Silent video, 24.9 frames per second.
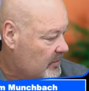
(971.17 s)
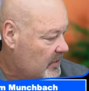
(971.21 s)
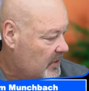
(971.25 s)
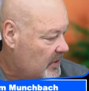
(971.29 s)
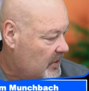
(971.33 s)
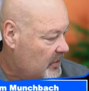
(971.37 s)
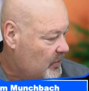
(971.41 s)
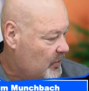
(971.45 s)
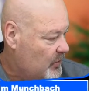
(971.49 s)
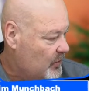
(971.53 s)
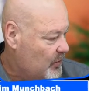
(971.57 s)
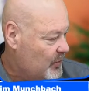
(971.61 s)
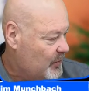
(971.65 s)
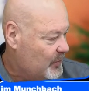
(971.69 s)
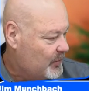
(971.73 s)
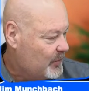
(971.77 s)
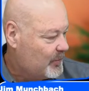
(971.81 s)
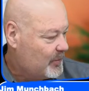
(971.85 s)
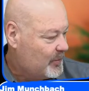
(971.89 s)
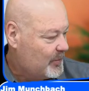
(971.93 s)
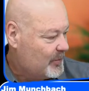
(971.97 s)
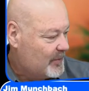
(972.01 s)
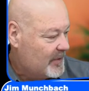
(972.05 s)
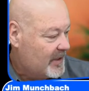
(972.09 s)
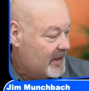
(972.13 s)
in your
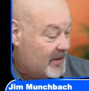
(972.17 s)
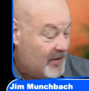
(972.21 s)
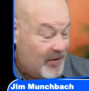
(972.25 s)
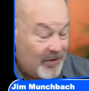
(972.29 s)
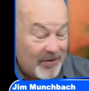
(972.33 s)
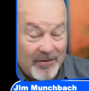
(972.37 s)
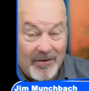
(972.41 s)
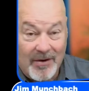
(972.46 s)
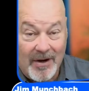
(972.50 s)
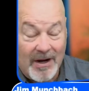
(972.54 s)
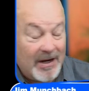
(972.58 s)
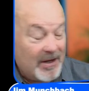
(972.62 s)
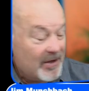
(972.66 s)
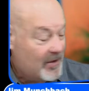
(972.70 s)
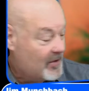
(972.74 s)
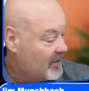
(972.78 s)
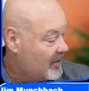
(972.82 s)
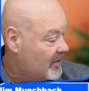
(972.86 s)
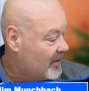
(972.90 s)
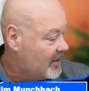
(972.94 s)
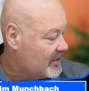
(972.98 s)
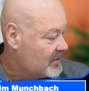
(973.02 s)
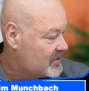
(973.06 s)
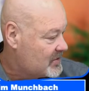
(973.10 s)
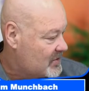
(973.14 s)
like your credit
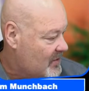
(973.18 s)
card.